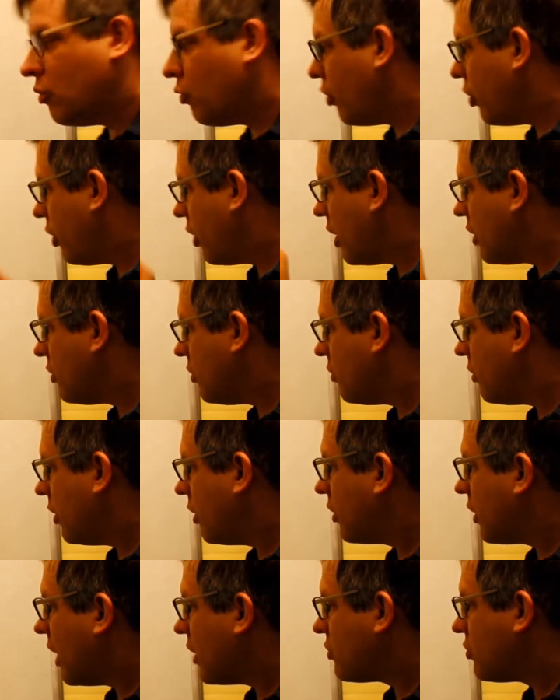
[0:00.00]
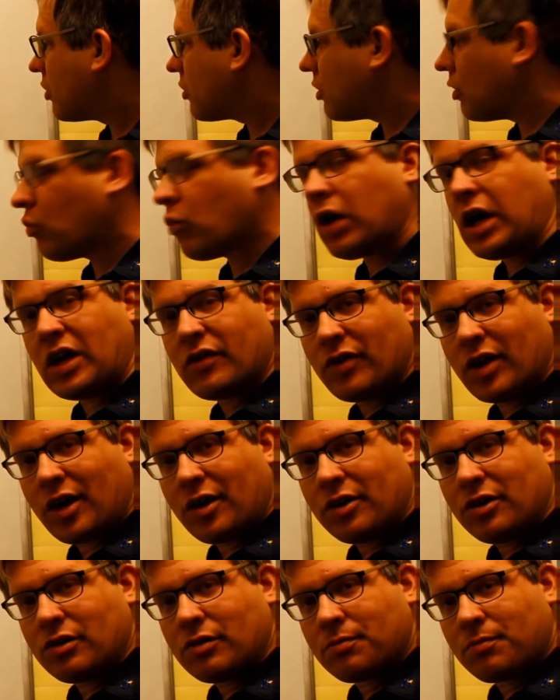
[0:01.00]
And what did I do there? I took the Y
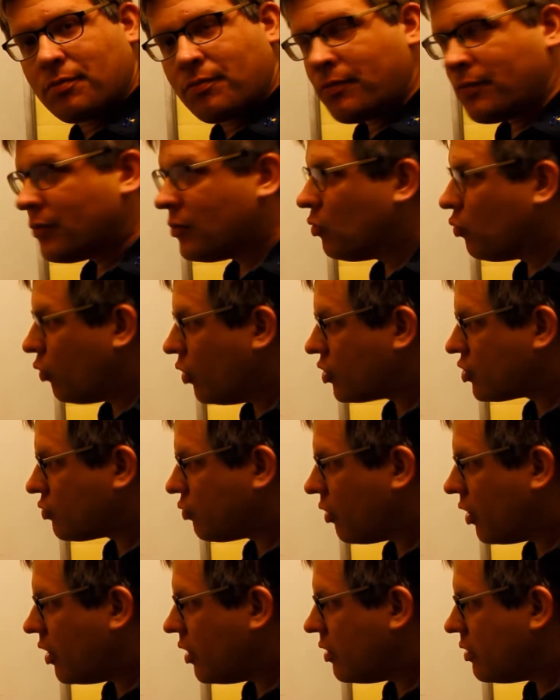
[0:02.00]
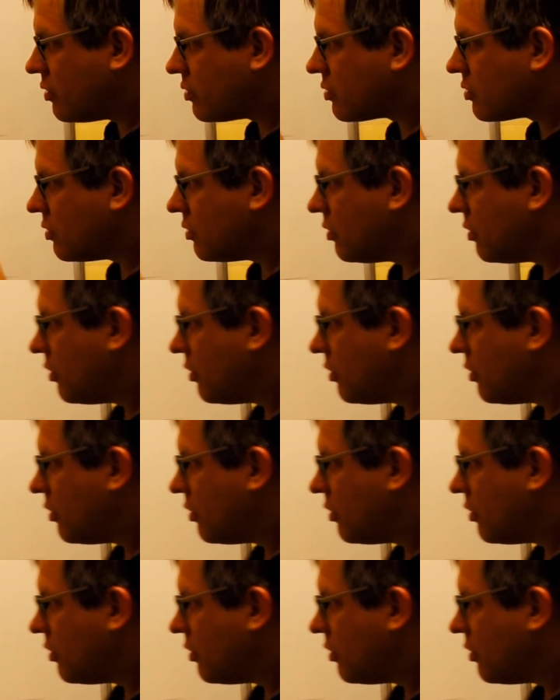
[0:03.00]
value, which was